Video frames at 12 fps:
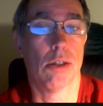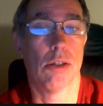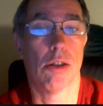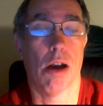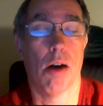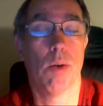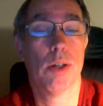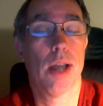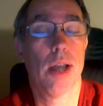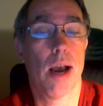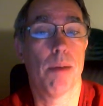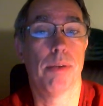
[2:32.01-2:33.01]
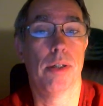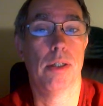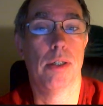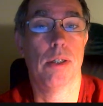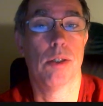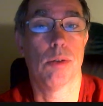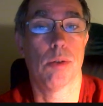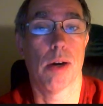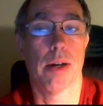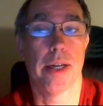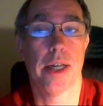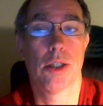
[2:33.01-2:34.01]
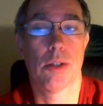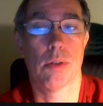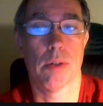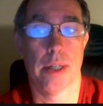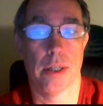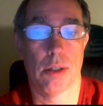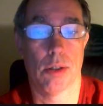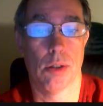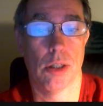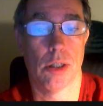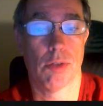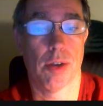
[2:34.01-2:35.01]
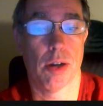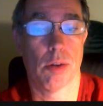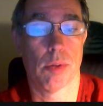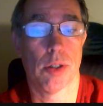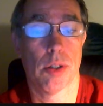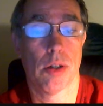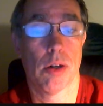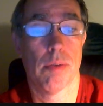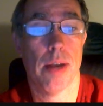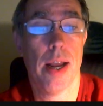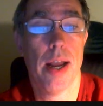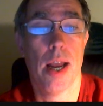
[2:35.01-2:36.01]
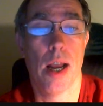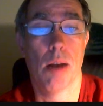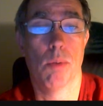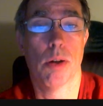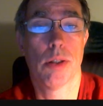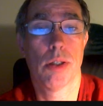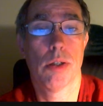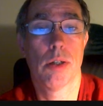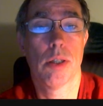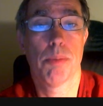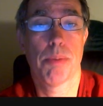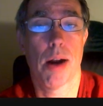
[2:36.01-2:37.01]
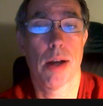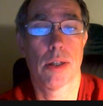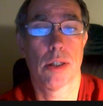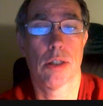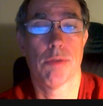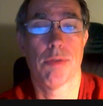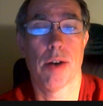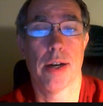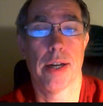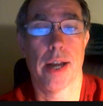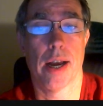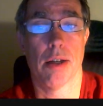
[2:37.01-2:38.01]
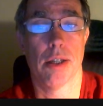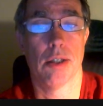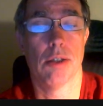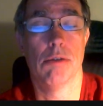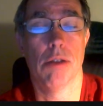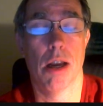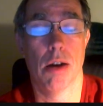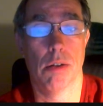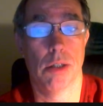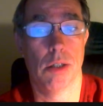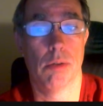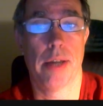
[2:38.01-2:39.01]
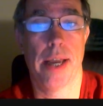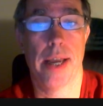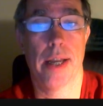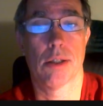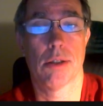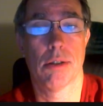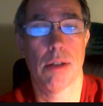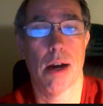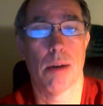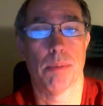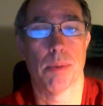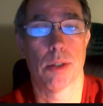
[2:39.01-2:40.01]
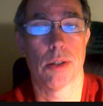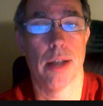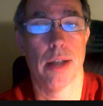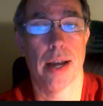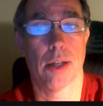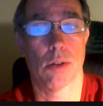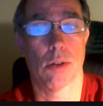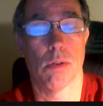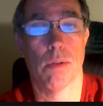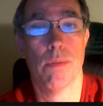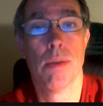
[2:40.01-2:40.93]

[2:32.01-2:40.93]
It's always happened throughout history through this Federal Reserve. And what they're in the process of finding out is, no, you can't stop what's natural.